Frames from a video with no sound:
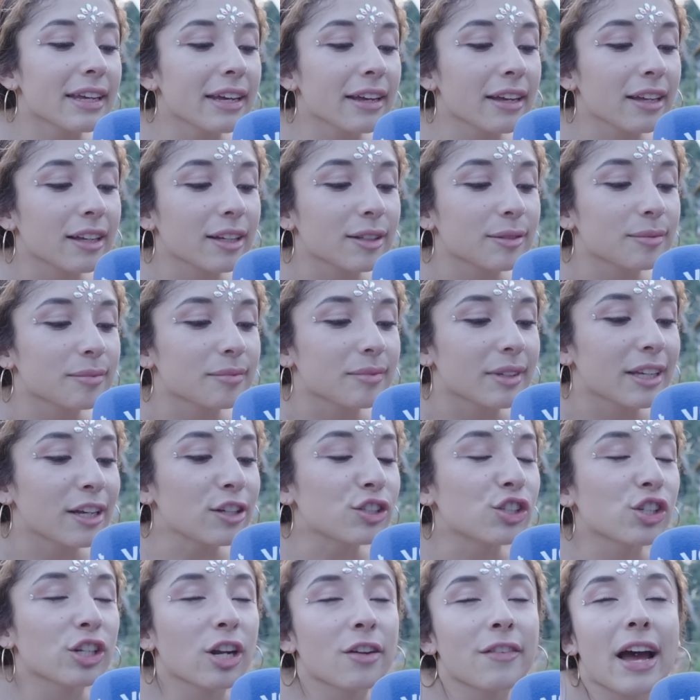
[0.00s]
think he
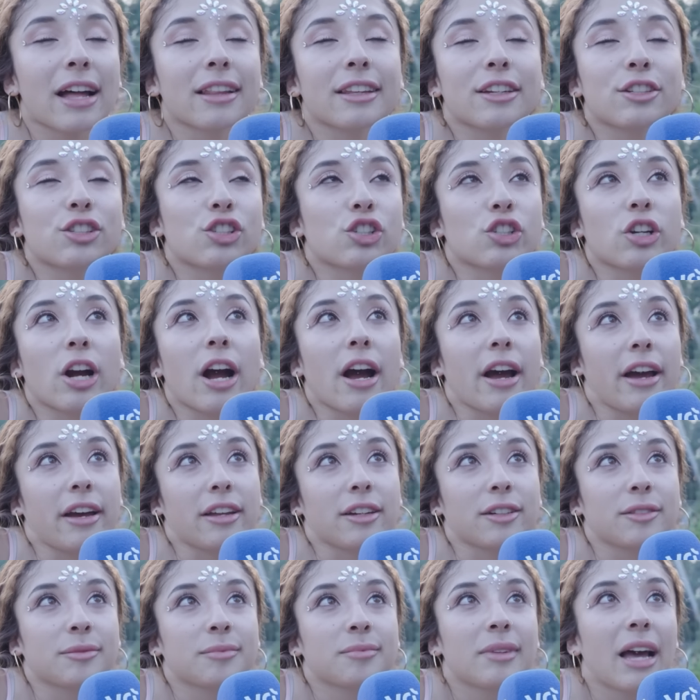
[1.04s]
should have at least
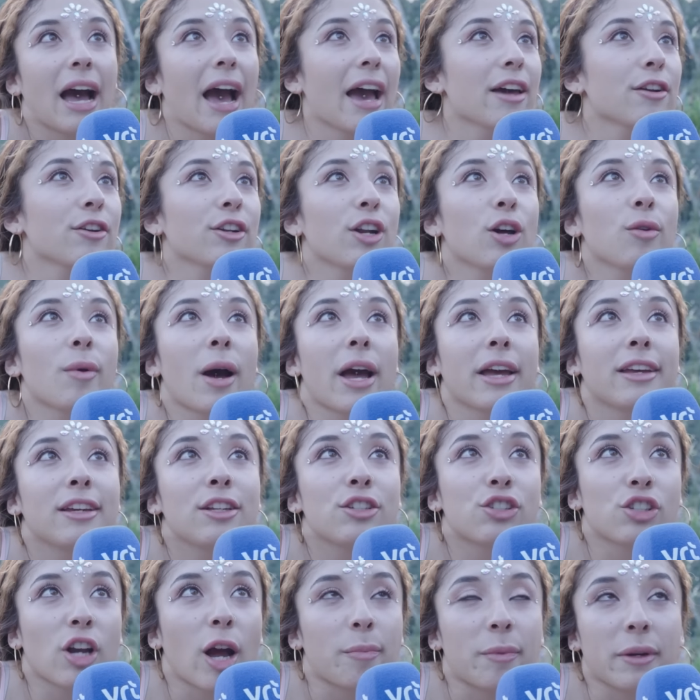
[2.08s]
tried. I don't know why
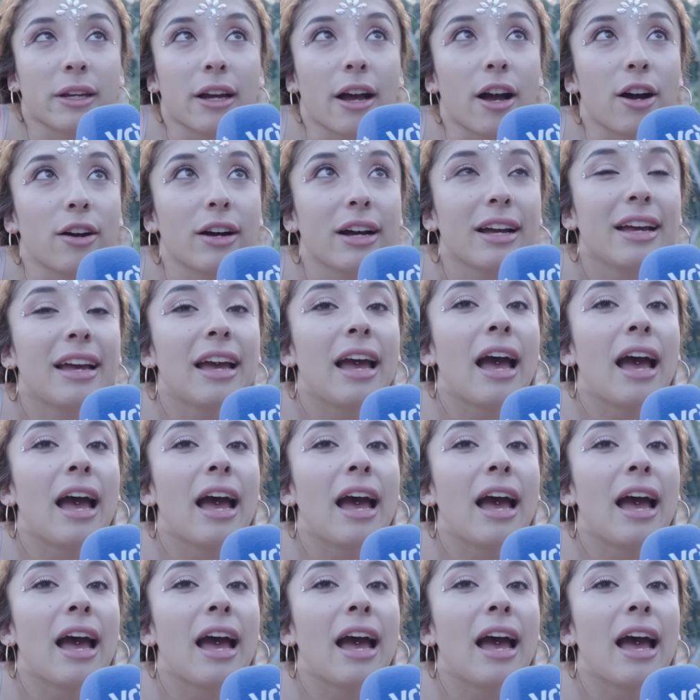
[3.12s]
he's dropping out.